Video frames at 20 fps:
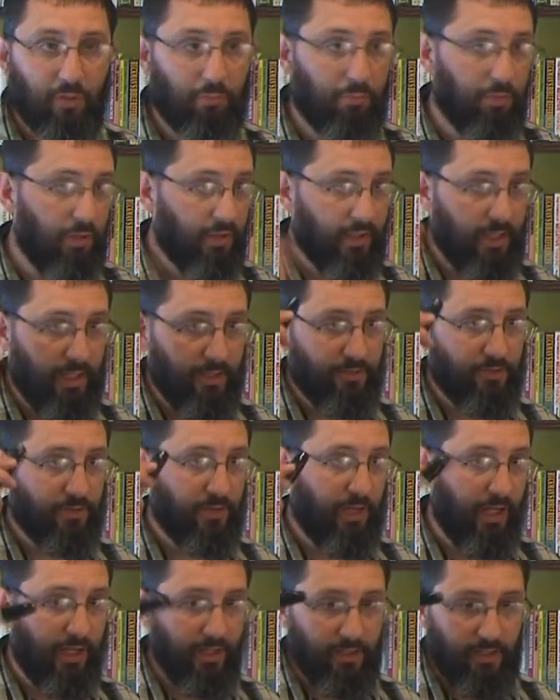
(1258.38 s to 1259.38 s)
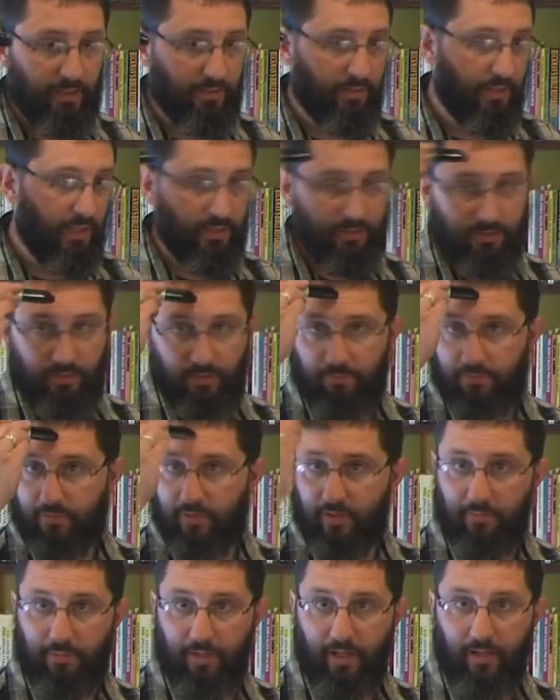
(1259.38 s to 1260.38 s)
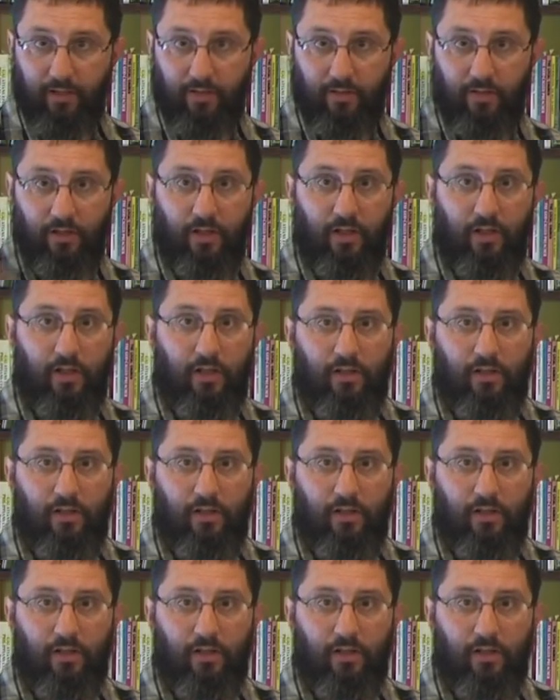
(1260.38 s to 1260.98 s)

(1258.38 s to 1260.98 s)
or pluck out your eye, and that takes the chip out of your.